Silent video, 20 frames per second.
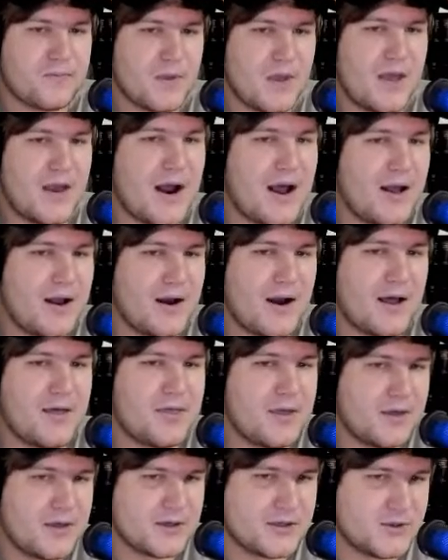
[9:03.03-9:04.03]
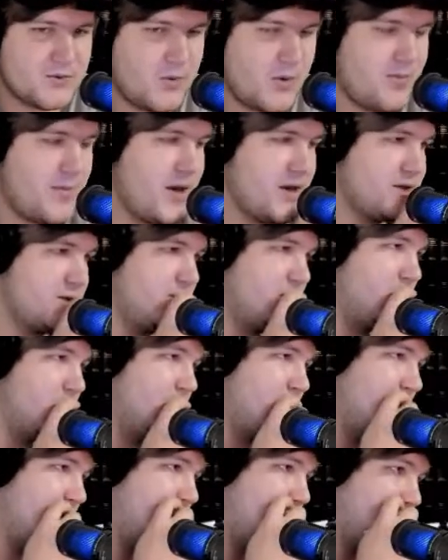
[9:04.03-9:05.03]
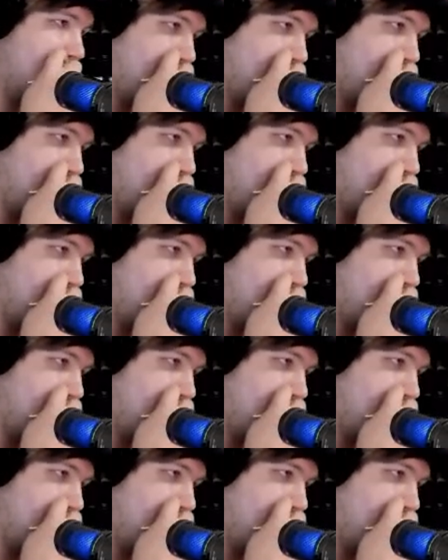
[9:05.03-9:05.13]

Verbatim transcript: and I and I think this is what makes him unique.